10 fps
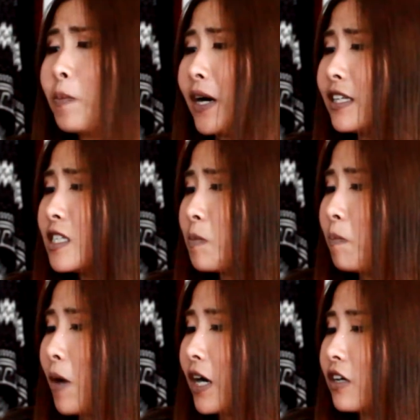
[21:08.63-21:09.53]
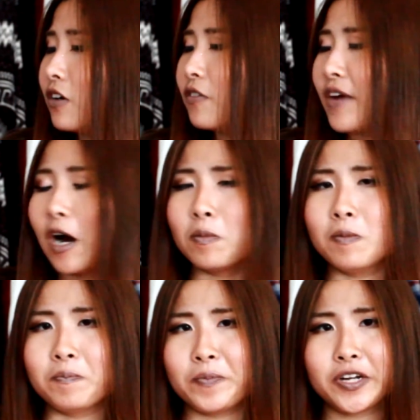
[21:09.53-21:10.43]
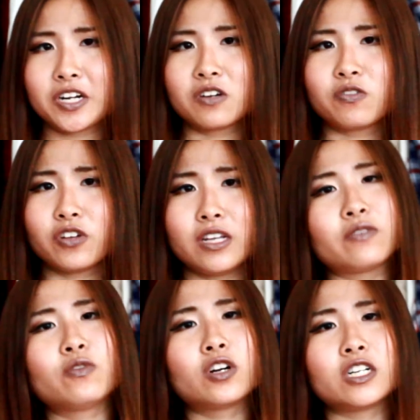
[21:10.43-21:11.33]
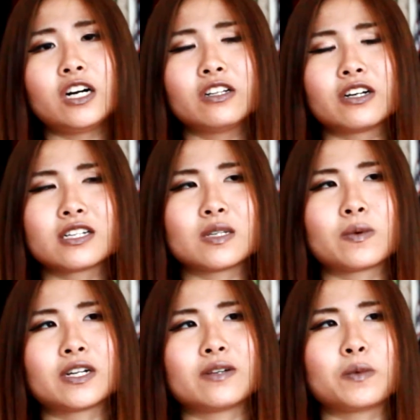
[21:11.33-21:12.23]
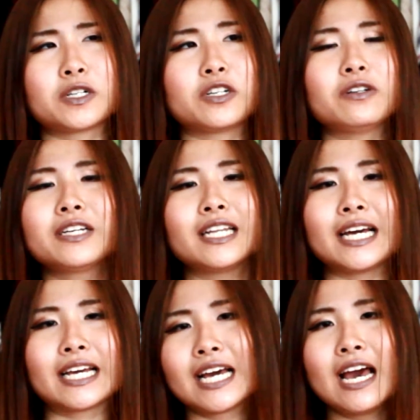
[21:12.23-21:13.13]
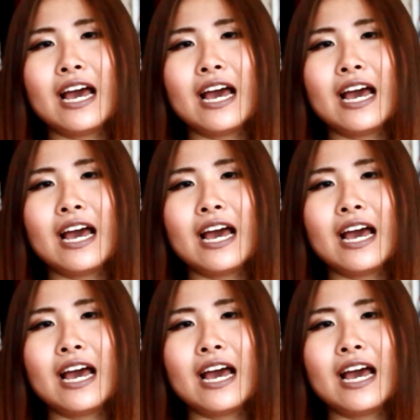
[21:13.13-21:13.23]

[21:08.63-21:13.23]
We bought this bottle of Alpen Bitter for like $4 and we're, we're totally like,